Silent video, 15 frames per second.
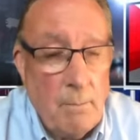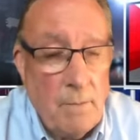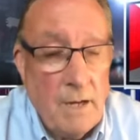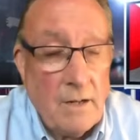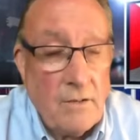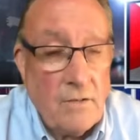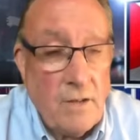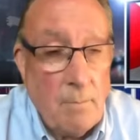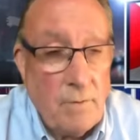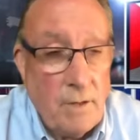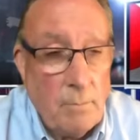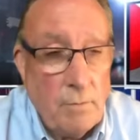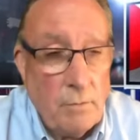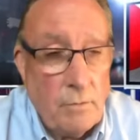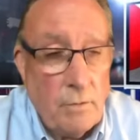
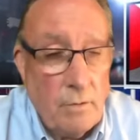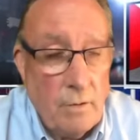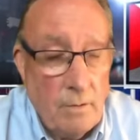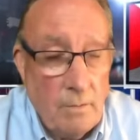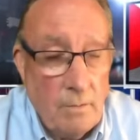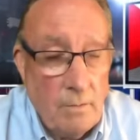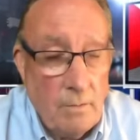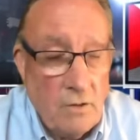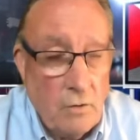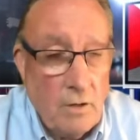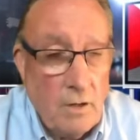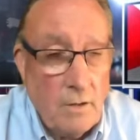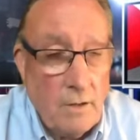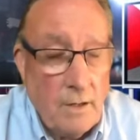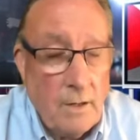acceptable to the
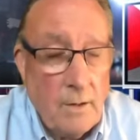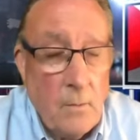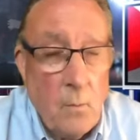majority.